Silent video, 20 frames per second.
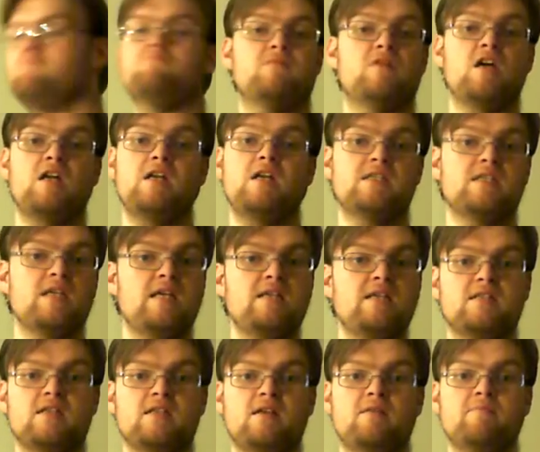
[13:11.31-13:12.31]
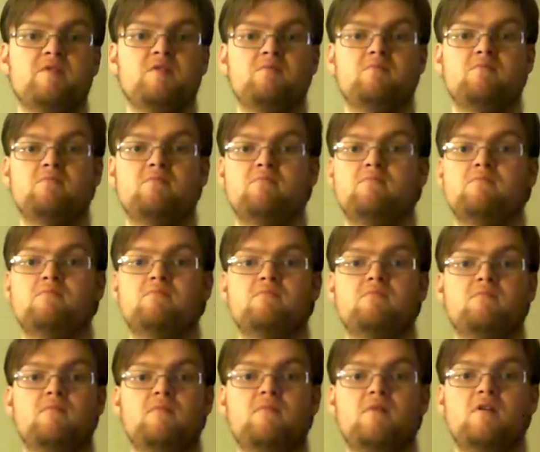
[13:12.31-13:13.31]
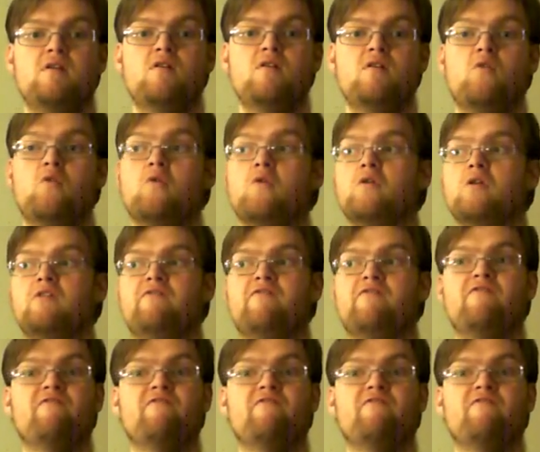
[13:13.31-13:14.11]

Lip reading: you're gonna say something, or